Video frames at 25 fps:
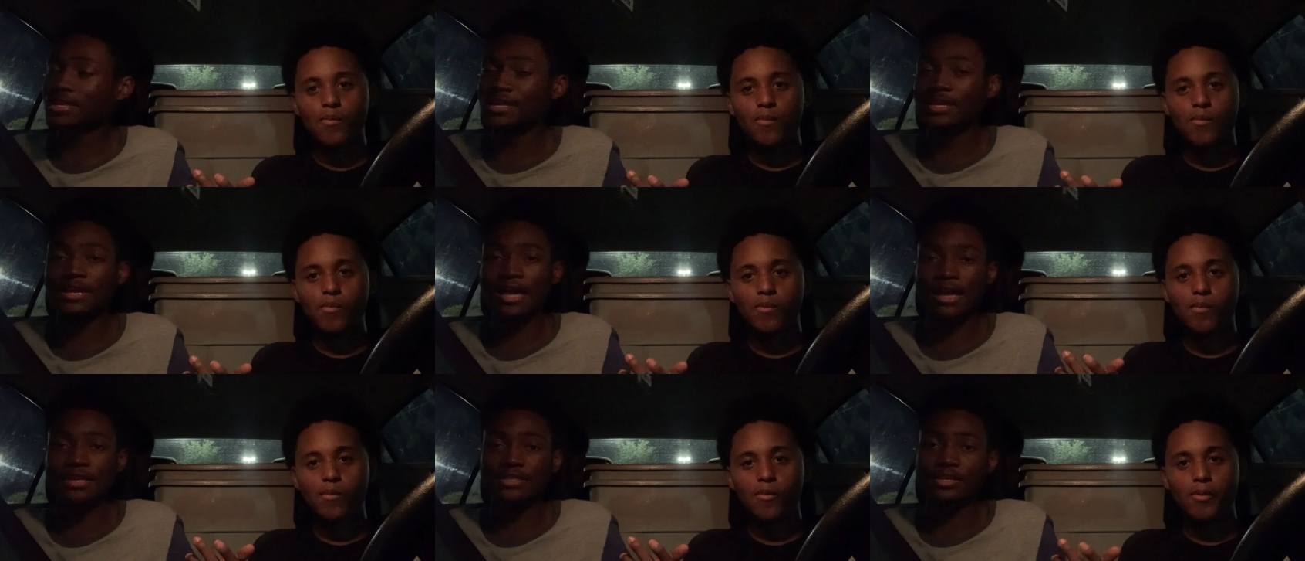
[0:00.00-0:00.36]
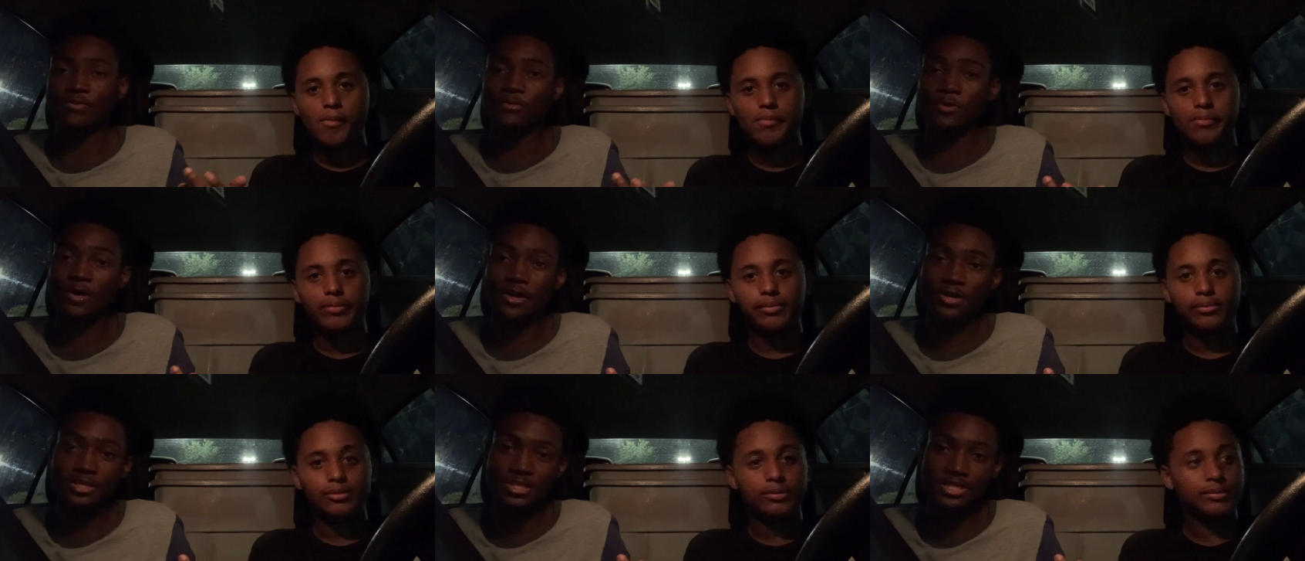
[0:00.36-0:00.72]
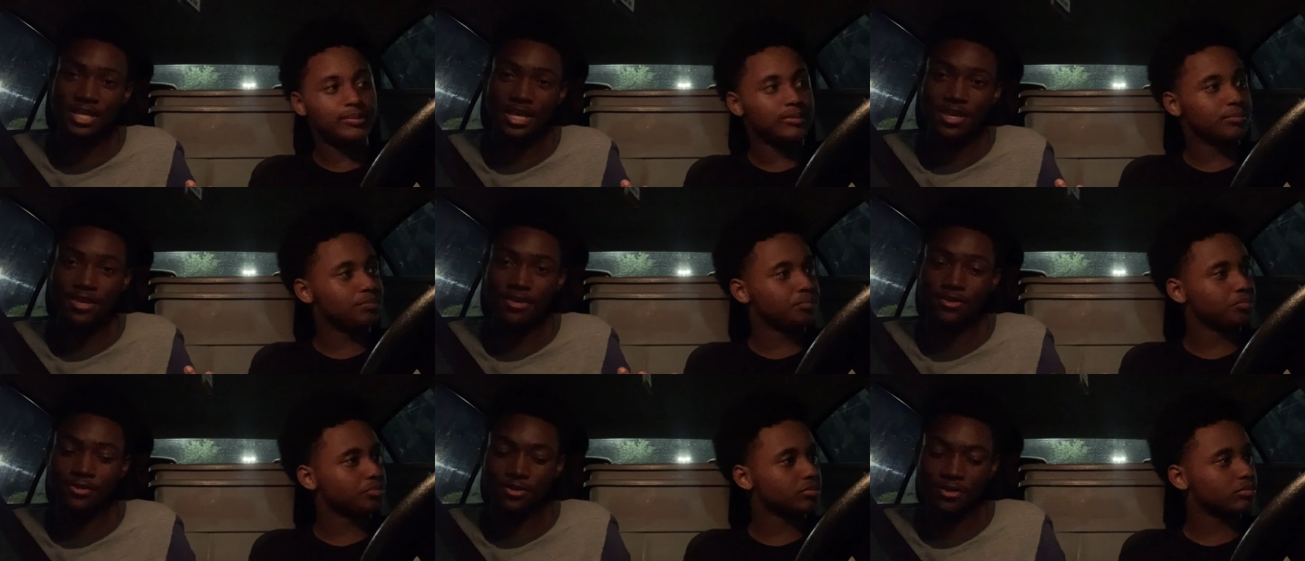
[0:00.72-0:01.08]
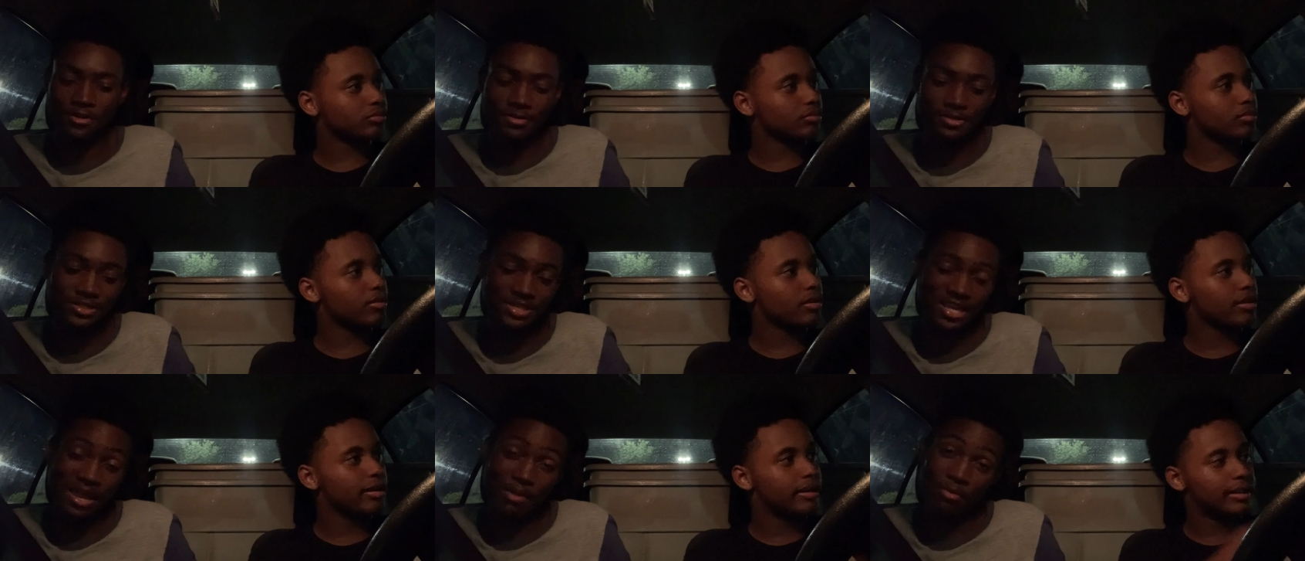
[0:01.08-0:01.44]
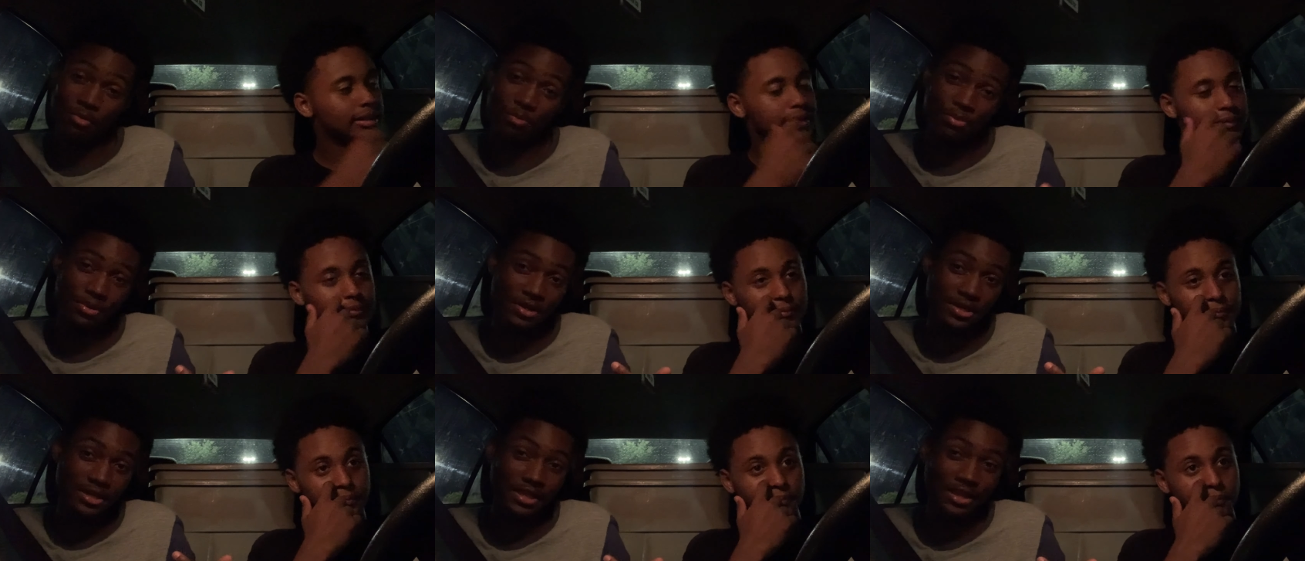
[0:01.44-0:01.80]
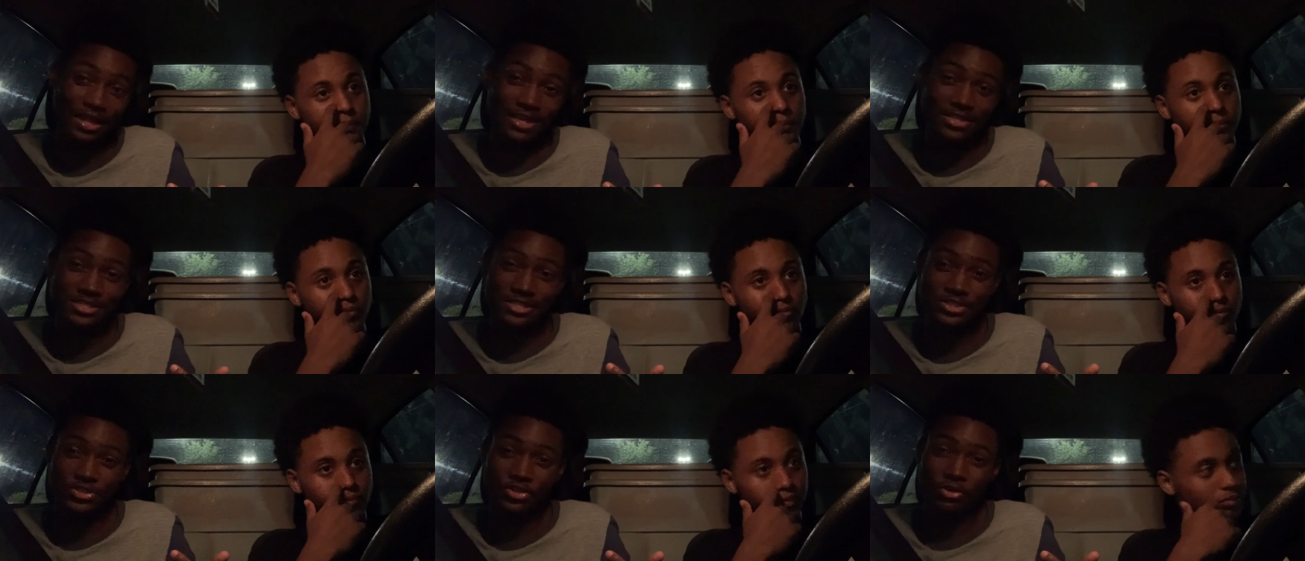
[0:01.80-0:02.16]
Speaker 1: think, I think we all set. You know what I'm saying? I'm gonna put you
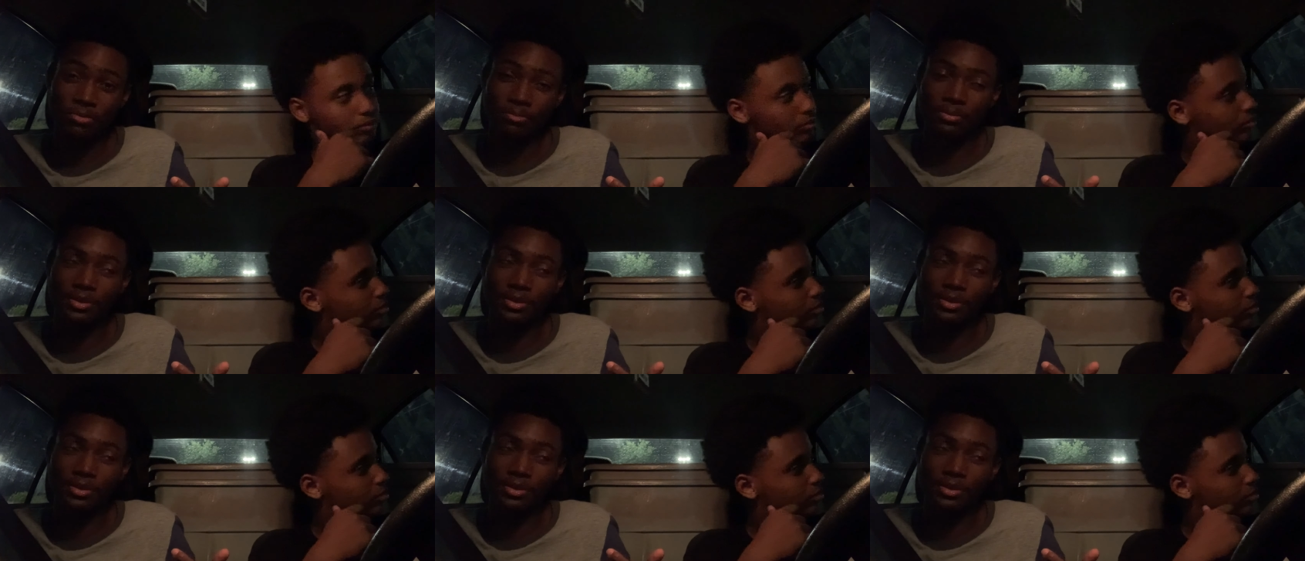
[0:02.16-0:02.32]
on a